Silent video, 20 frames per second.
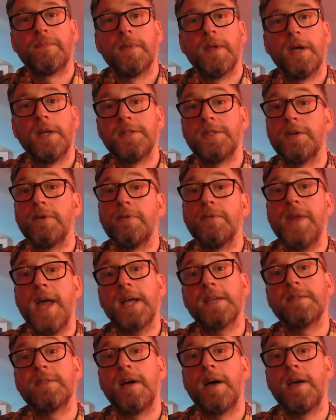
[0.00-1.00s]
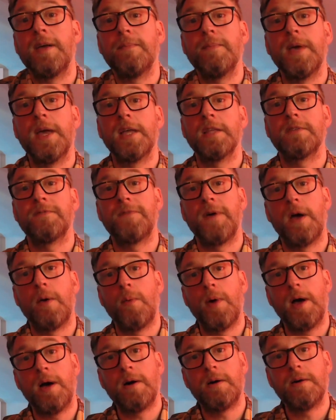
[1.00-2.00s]
Until next time, it's
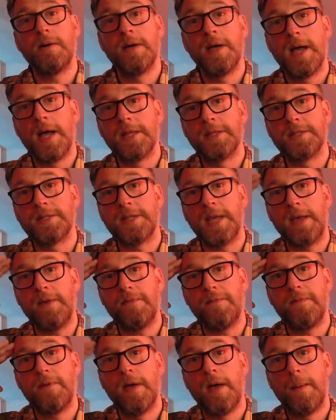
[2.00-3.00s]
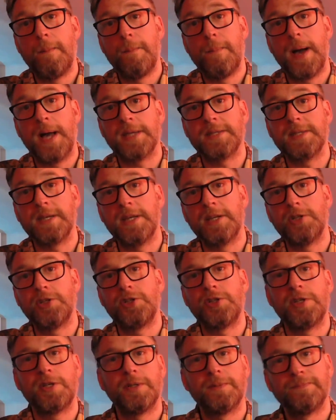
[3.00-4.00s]
farewell and safe
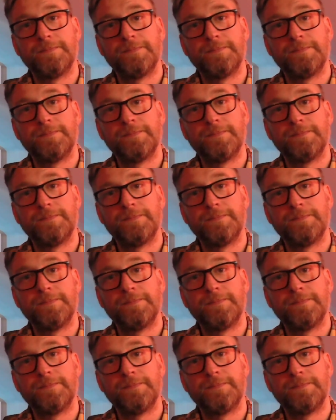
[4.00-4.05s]
passage.